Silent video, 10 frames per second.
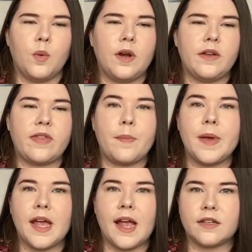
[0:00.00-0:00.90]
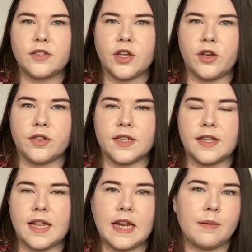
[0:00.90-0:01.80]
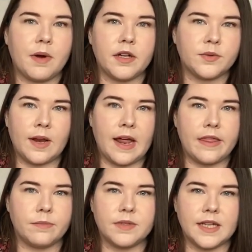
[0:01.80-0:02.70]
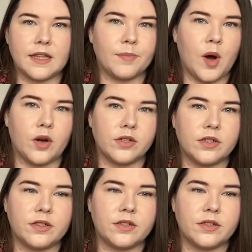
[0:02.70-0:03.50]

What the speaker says: Well, if they're being executed, then he might as well let them see the pod.